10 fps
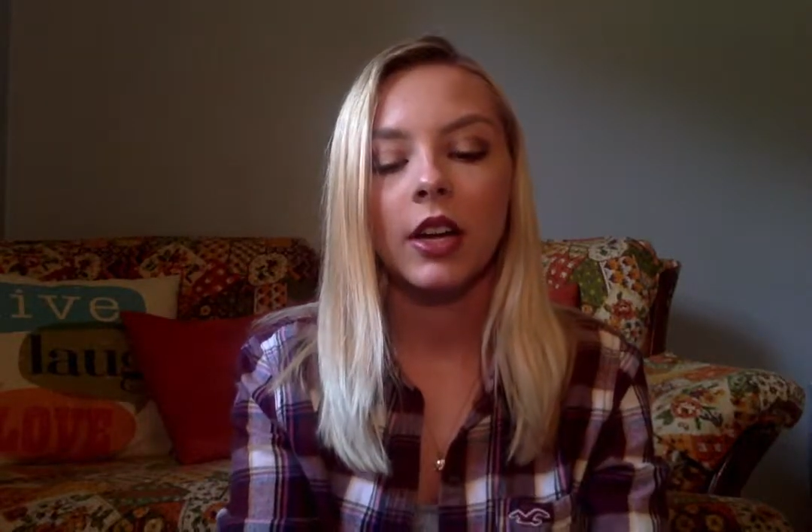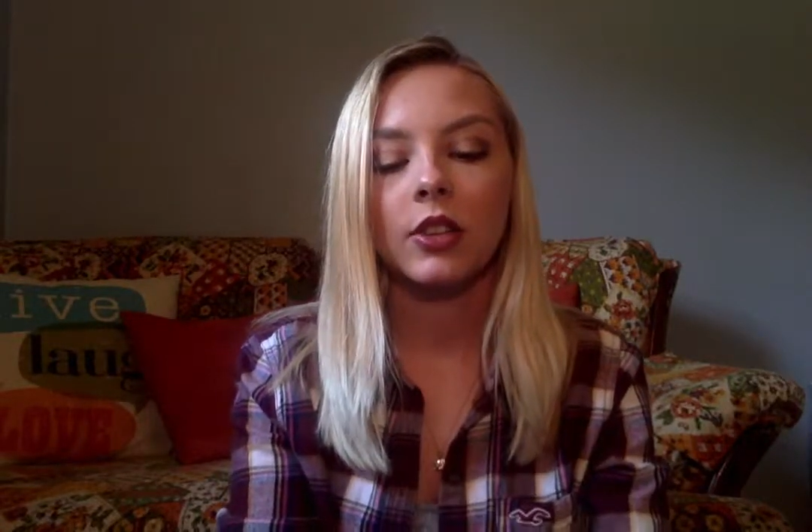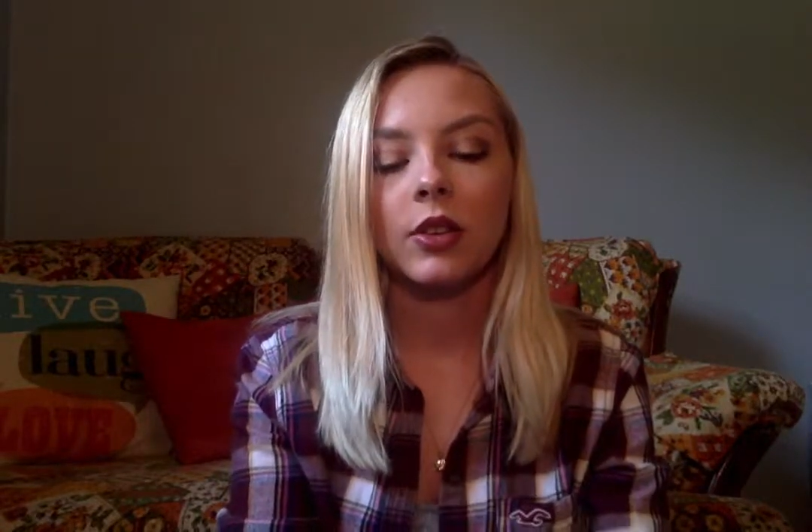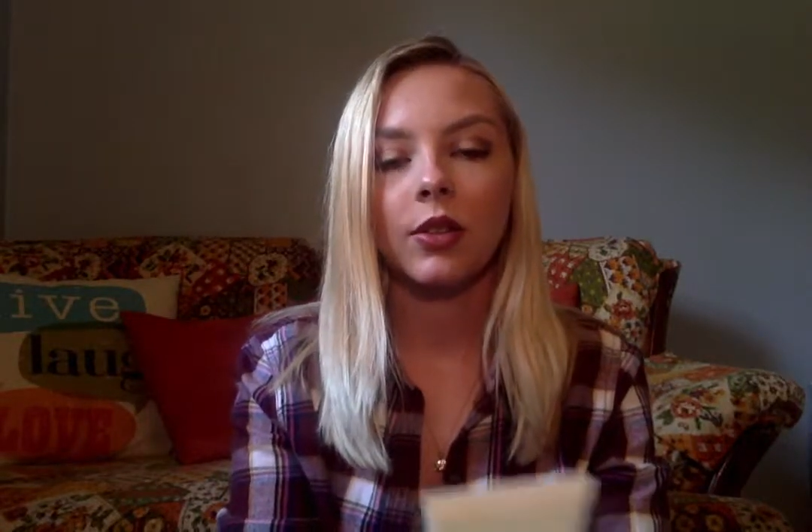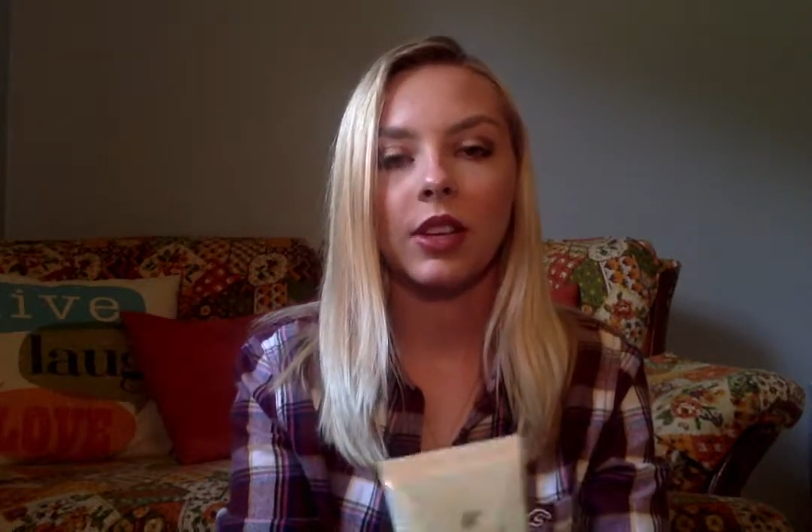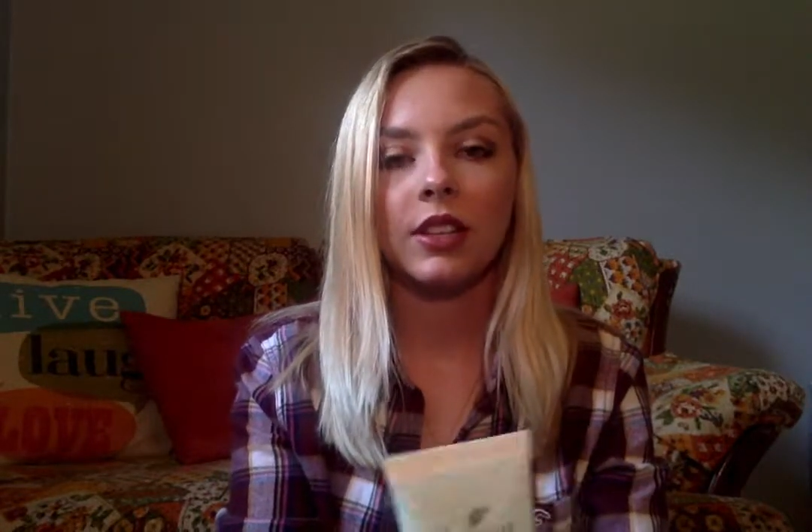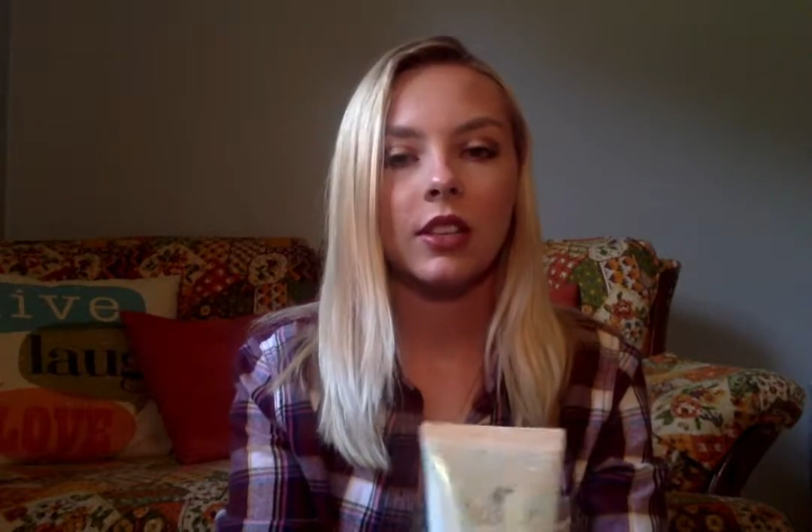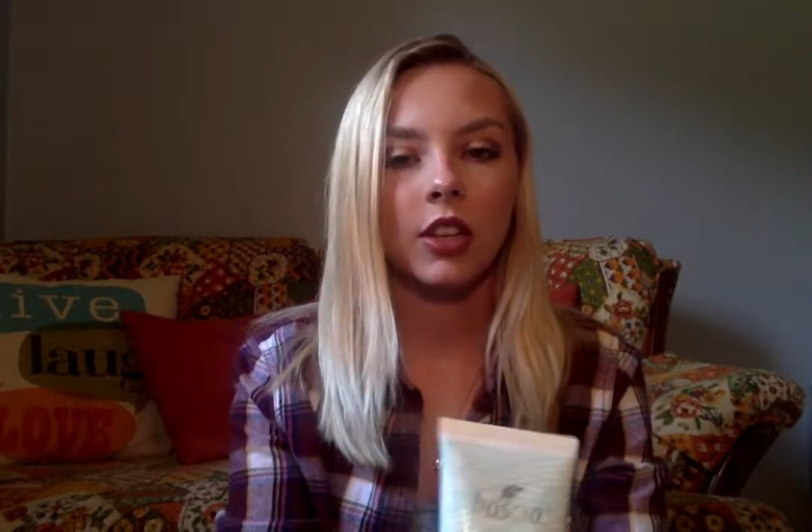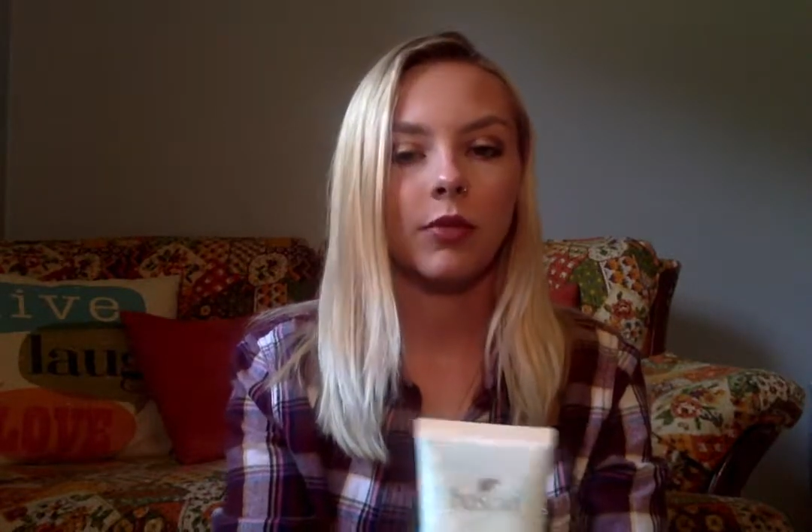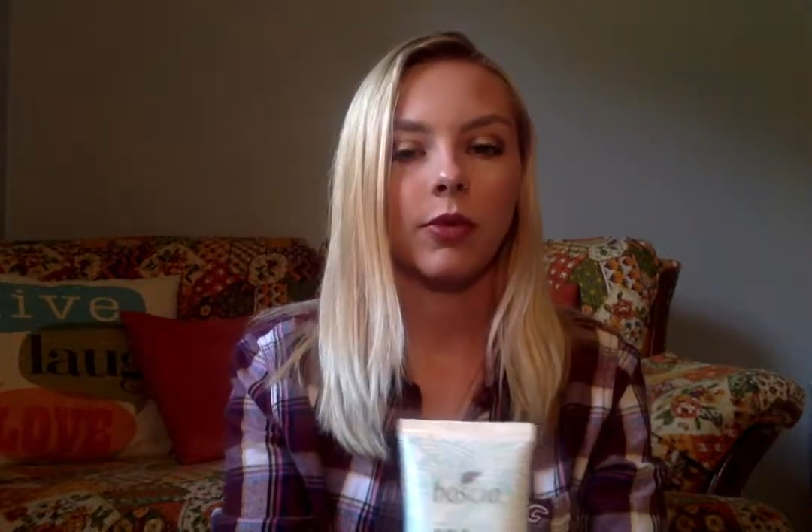So this is
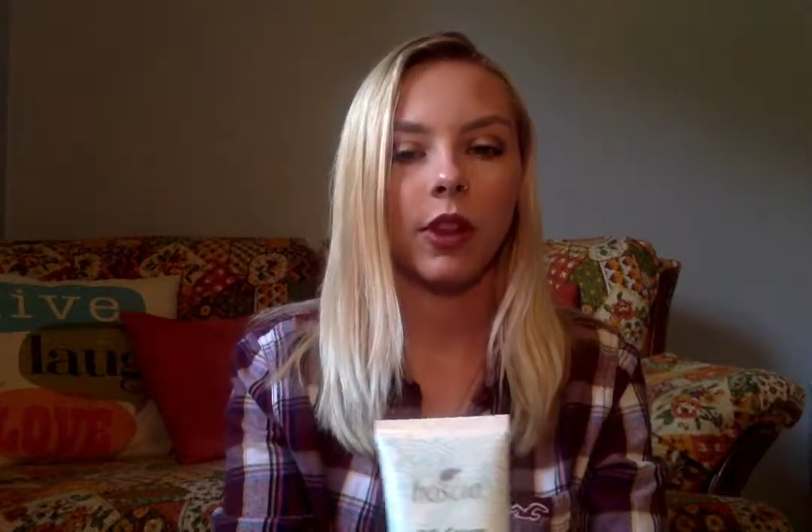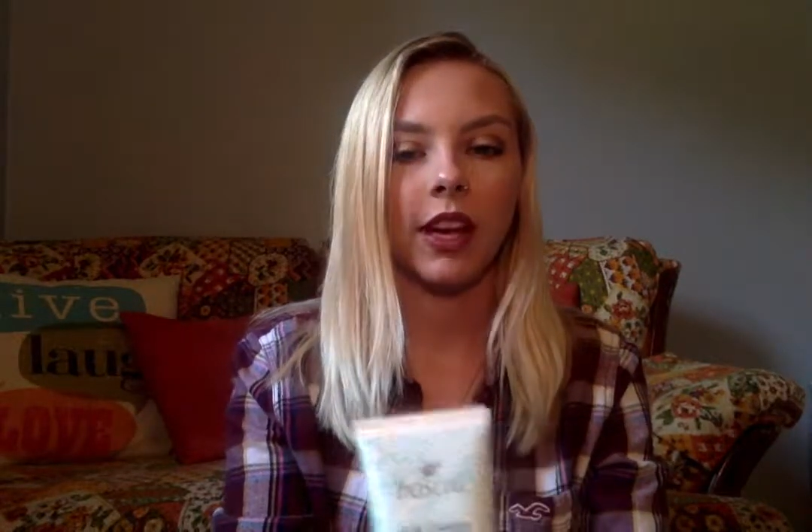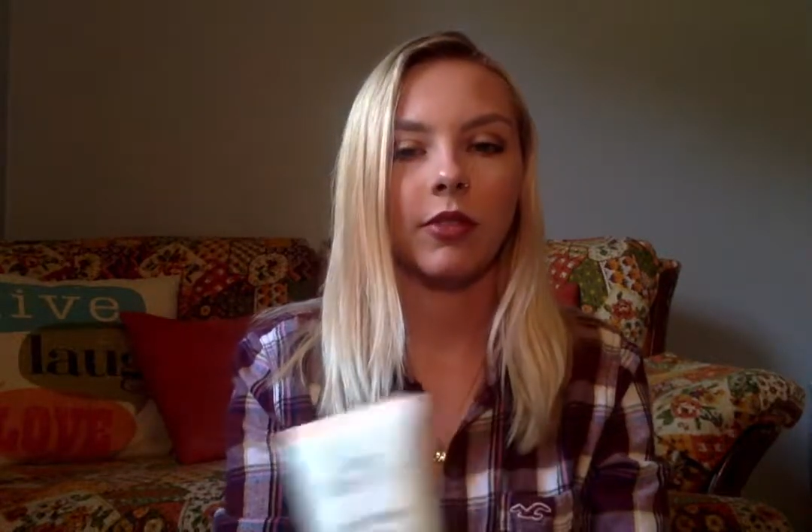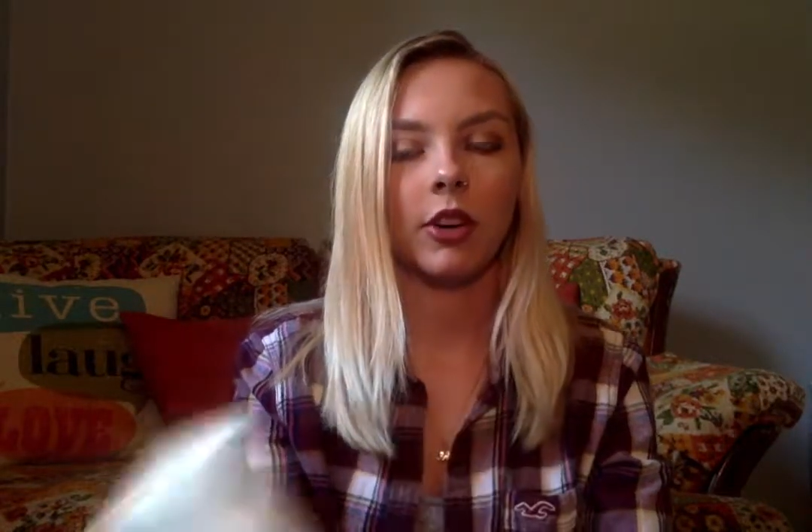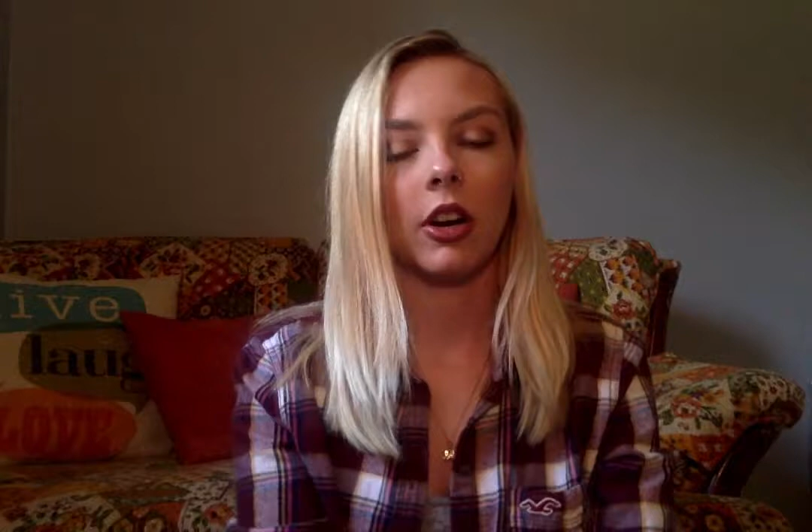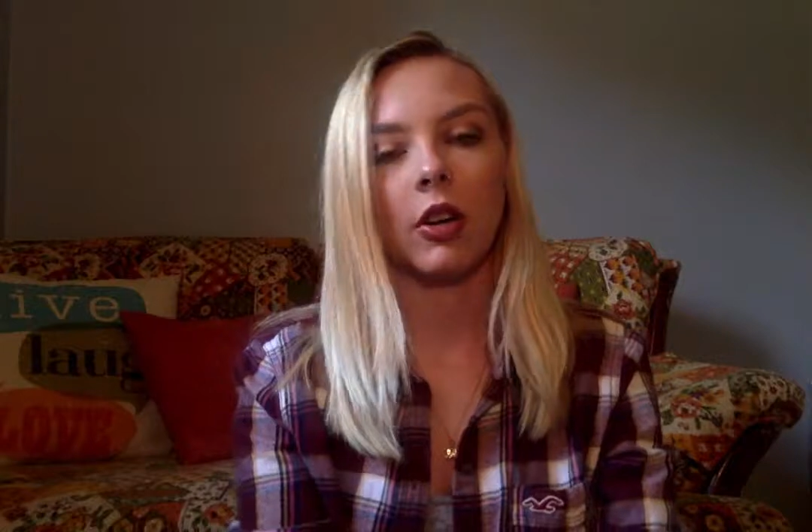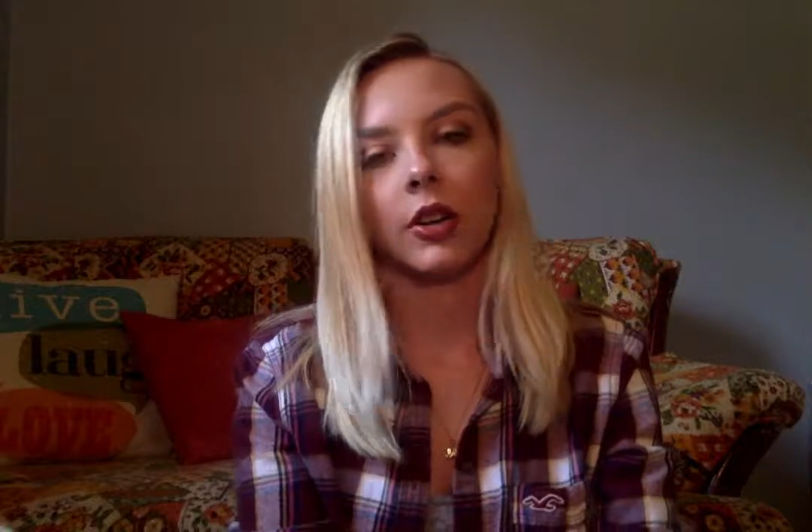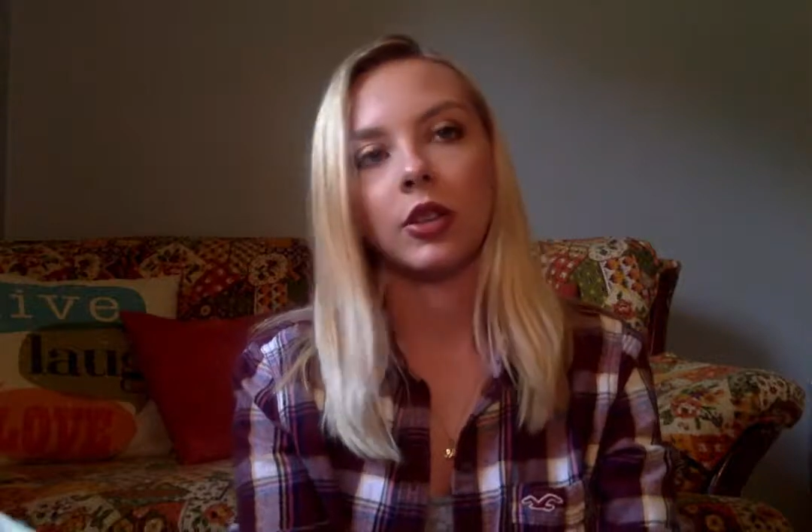good for if you're going